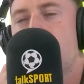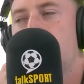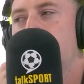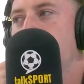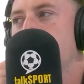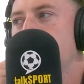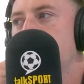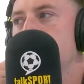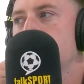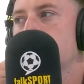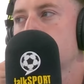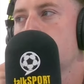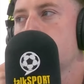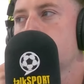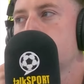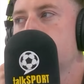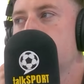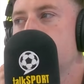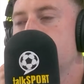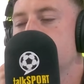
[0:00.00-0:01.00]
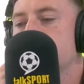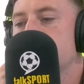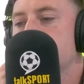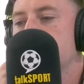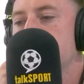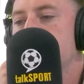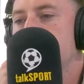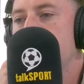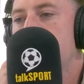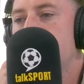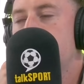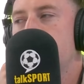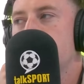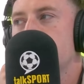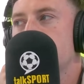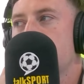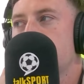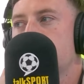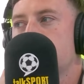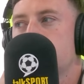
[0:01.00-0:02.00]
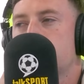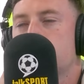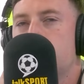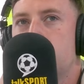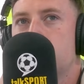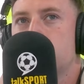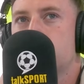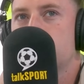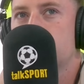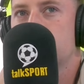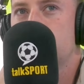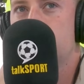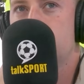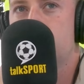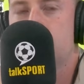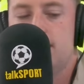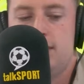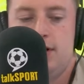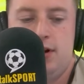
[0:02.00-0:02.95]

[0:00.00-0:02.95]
and that dual conversation is interesting as well, because I think